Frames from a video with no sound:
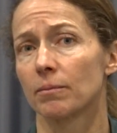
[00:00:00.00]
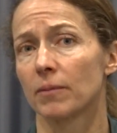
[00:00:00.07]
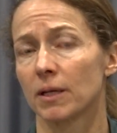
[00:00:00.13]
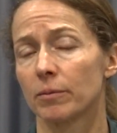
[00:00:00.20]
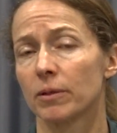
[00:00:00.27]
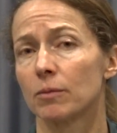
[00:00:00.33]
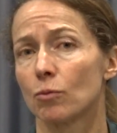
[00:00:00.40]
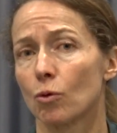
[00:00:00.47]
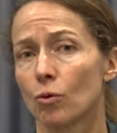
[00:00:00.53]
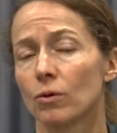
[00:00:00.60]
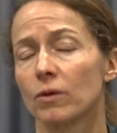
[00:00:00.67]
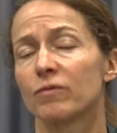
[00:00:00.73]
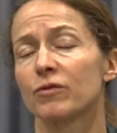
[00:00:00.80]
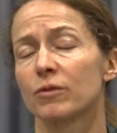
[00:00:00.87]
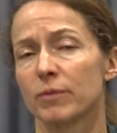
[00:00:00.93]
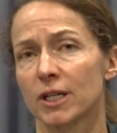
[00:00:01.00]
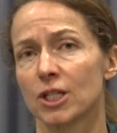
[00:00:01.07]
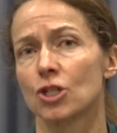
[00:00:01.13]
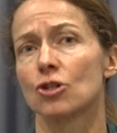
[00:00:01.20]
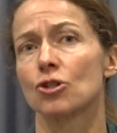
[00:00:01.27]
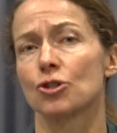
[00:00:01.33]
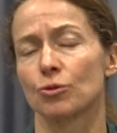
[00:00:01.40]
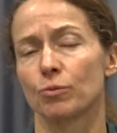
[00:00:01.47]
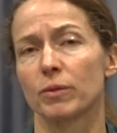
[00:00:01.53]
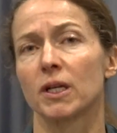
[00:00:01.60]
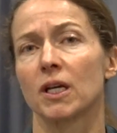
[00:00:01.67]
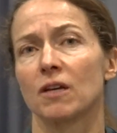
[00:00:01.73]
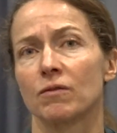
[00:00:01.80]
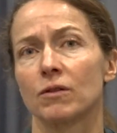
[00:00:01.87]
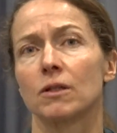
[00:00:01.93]
and maybe more information should
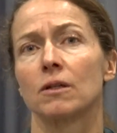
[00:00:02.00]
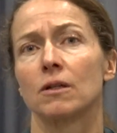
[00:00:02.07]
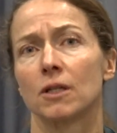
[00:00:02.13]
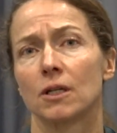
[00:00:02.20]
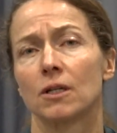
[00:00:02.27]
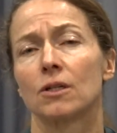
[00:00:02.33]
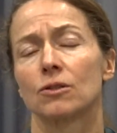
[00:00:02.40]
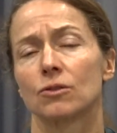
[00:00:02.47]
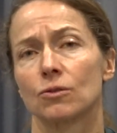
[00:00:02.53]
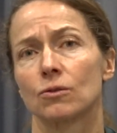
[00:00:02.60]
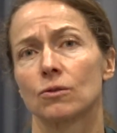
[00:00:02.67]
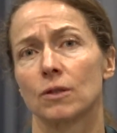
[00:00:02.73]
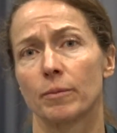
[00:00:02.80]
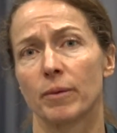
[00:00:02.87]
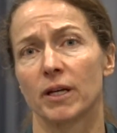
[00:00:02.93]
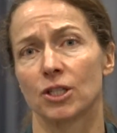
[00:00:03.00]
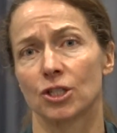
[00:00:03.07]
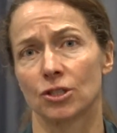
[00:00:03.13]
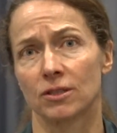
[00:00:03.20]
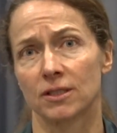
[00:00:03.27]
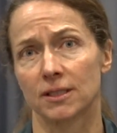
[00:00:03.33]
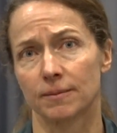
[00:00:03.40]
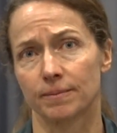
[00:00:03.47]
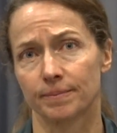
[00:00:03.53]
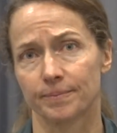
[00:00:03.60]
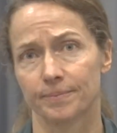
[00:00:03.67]
be given to the patients.